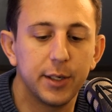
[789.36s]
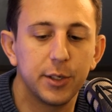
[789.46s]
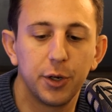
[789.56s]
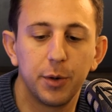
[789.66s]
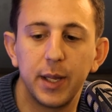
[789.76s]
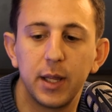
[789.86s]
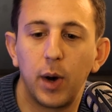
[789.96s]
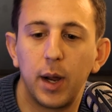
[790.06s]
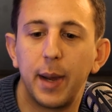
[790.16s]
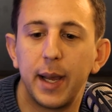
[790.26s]
should be the
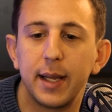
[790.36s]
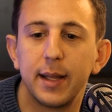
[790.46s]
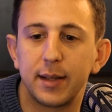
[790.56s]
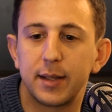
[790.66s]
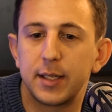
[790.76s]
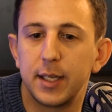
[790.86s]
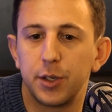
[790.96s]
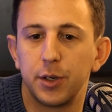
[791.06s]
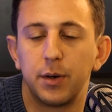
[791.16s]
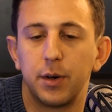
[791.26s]
one making that
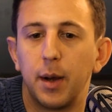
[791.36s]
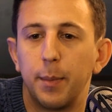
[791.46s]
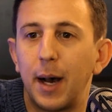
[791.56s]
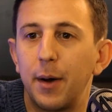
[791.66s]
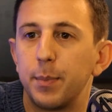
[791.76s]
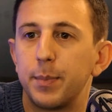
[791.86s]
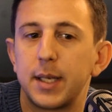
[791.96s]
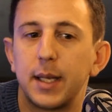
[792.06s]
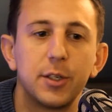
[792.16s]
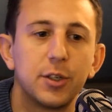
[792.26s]
decision about the
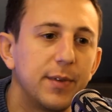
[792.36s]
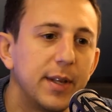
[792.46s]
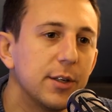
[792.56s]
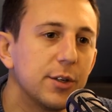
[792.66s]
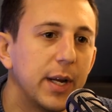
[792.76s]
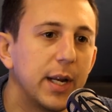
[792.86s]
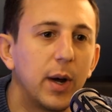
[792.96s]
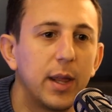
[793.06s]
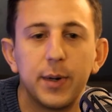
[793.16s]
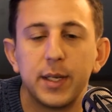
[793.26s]
percentage of the injury and
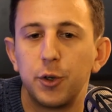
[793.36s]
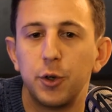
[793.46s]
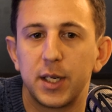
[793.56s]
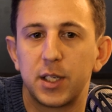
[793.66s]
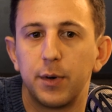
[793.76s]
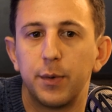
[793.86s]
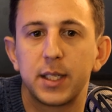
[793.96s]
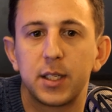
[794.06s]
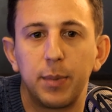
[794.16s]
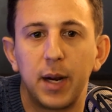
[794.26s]
whether it's too much of a
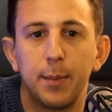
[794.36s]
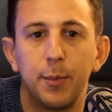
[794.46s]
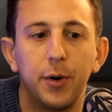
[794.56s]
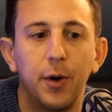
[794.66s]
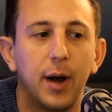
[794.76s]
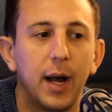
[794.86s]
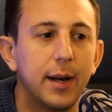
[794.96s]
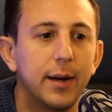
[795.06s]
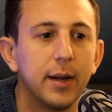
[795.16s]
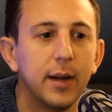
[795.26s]
risk to play him or not. I'm saying and
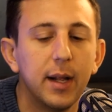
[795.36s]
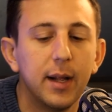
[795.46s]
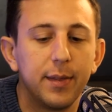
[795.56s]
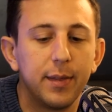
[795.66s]
is it would it be right